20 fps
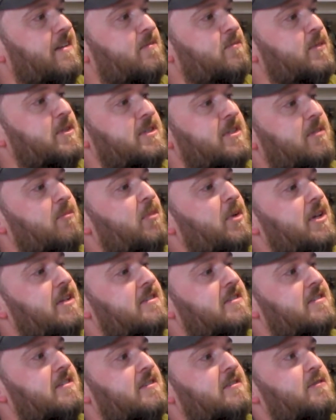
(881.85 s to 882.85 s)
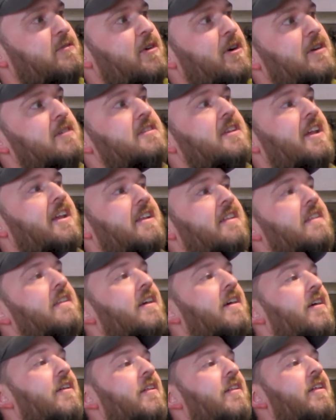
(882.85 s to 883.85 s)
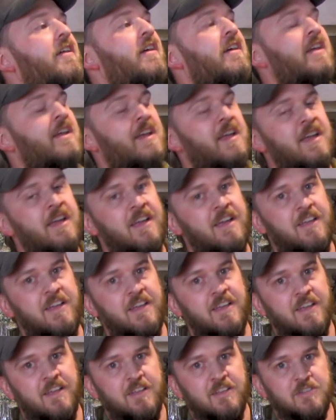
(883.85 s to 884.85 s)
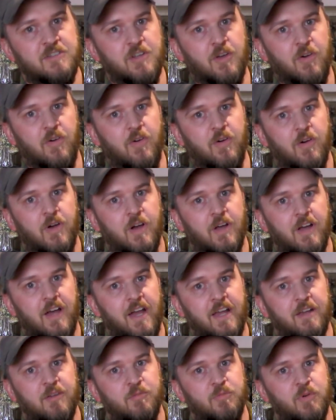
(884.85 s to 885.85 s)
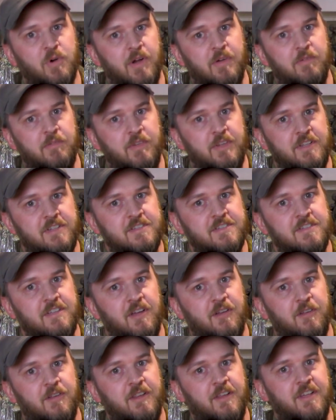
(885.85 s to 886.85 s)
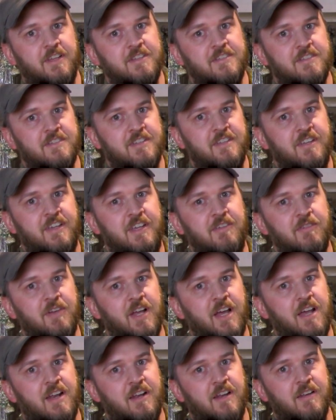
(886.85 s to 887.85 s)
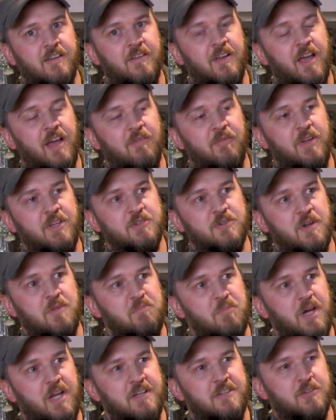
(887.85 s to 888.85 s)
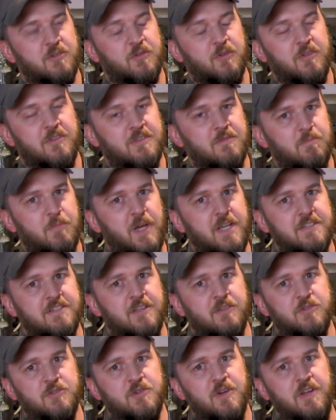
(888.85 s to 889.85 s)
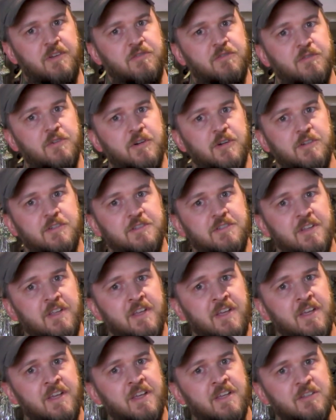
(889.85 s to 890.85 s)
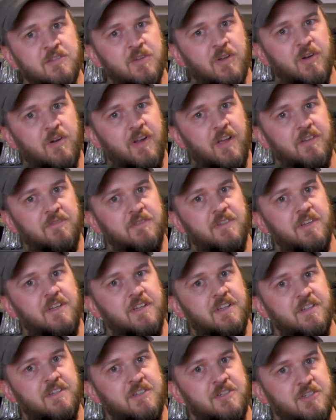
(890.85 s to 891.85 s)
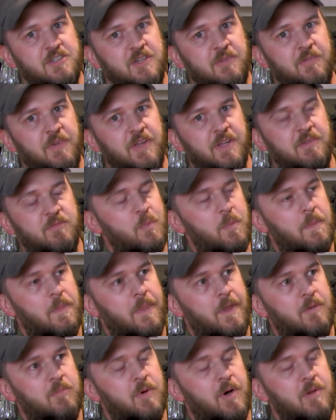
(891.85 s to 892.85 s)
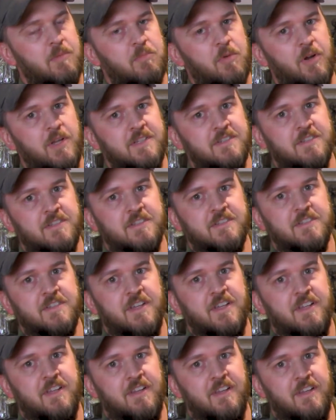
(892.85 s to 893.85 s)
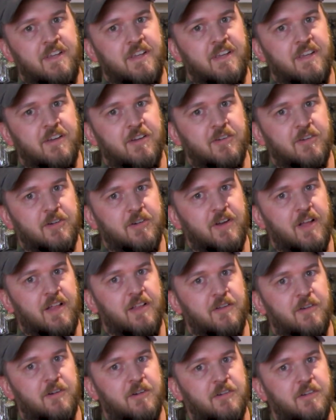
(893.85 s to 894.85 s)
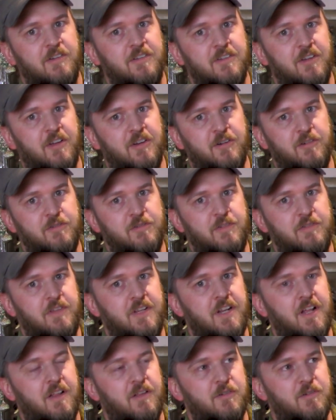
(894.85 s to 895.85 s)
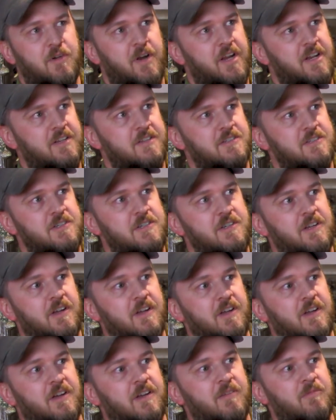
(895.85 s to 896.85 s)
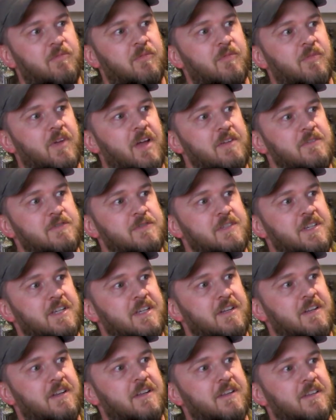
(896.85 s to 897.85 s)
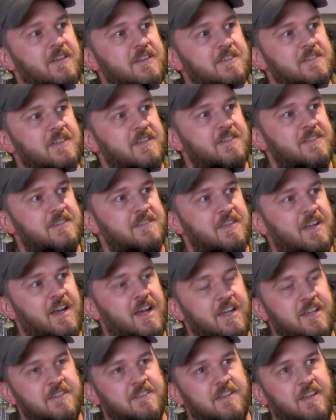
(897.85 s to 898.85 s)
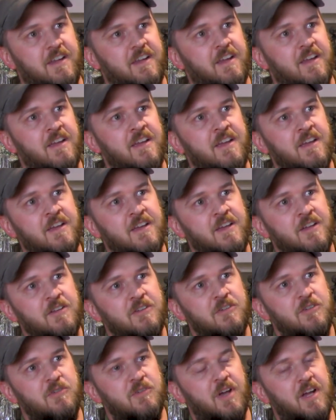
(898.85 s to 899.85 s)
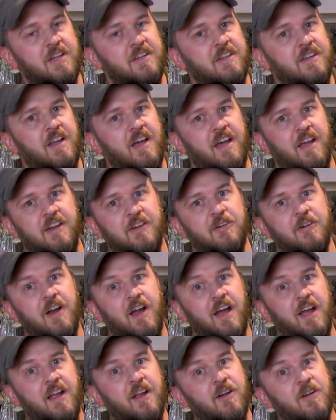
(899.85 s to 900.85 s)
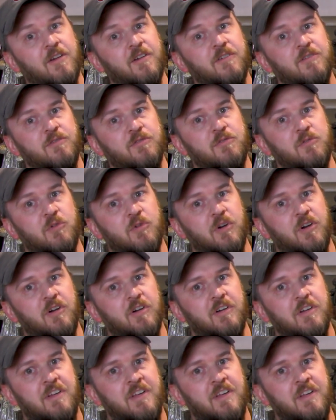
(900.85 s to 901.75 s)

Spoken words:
missing pieces as far as I can tell. So I could probably sell this even on, I might try buy, sell, trade first, so I don't have to ship it. I'll probably price this in the $100 to $150 range. I've seen listings as high as like $2.99 or higher for